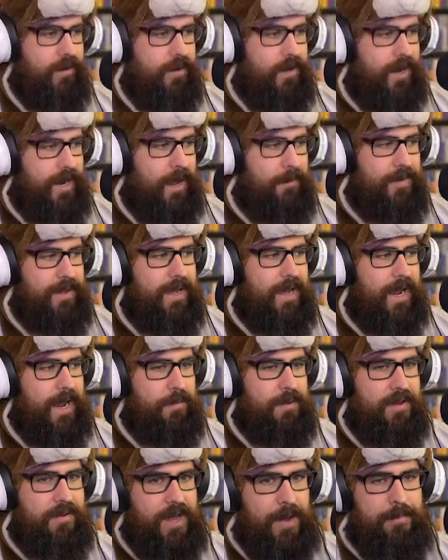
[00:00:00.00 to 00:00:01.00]
I got me, I got
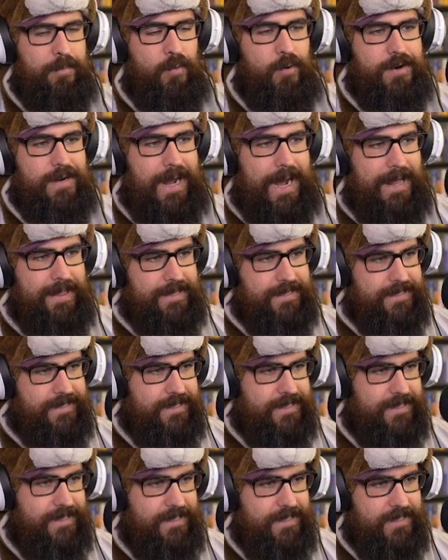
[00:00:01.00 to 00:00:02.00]
me a couple more
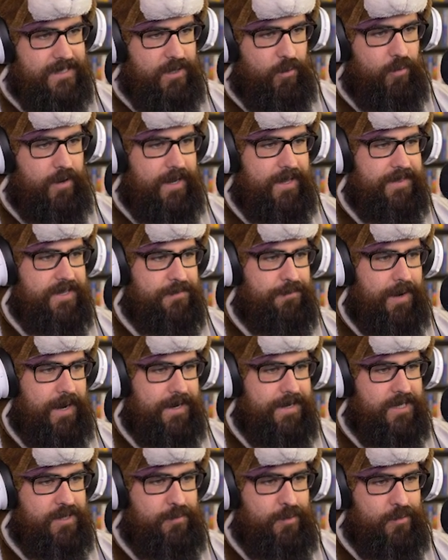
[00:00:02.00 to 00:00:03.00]
dollars. So I want to get these
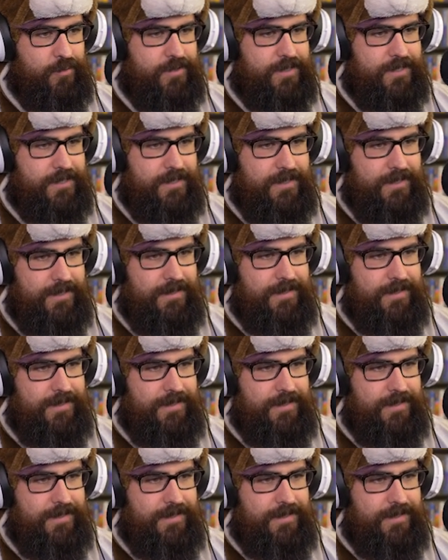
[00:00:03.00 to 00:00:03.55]
bondage boots.